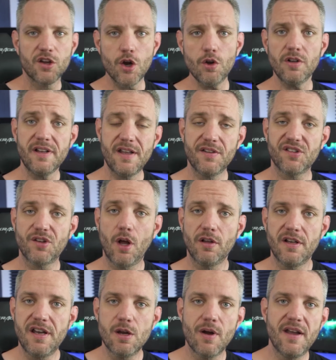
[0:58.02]
Currently
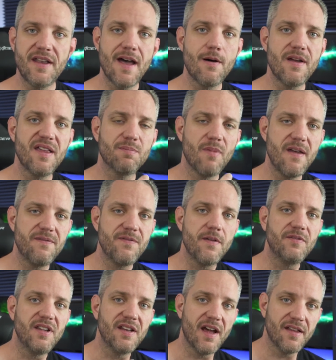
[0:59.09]
installed in here right now is my
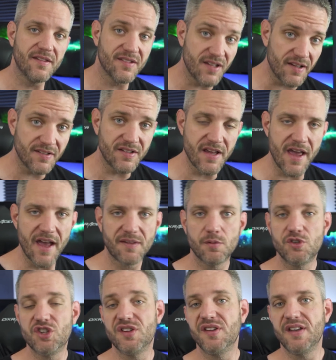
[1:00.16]
5960X,
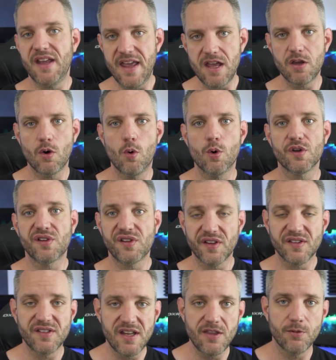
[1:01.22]
which is an 8-core
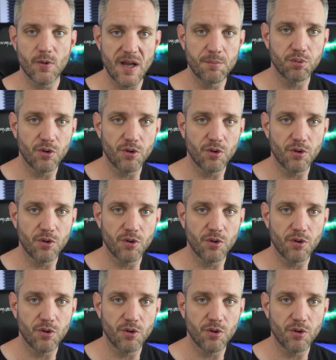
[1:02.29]
16-thread